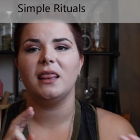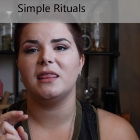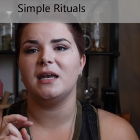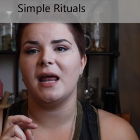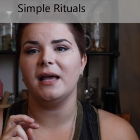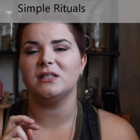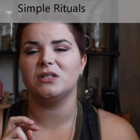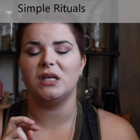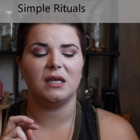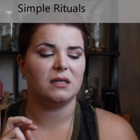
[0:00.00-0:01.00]
The
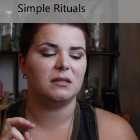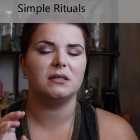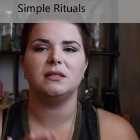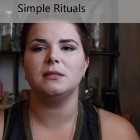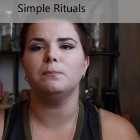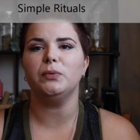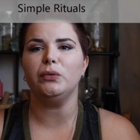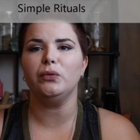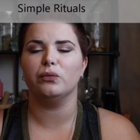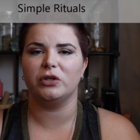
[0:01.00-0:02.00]
next is simple
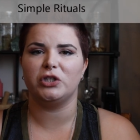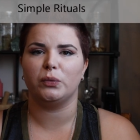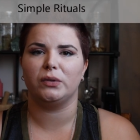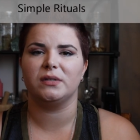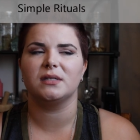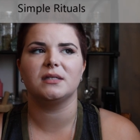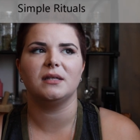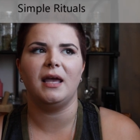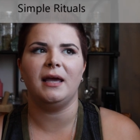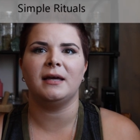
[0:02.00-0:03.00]

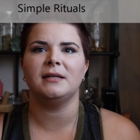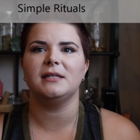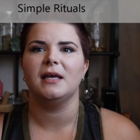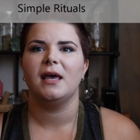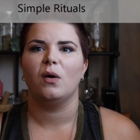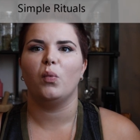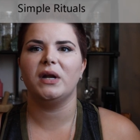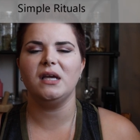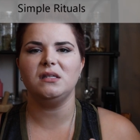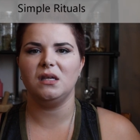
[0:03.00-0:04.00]
rituals. And
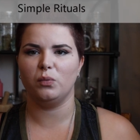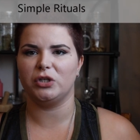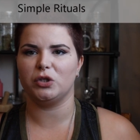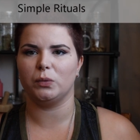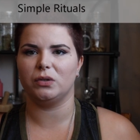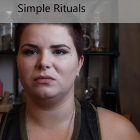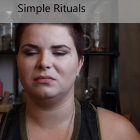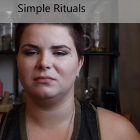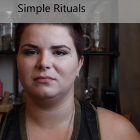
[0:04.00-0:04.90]
when I say ritual,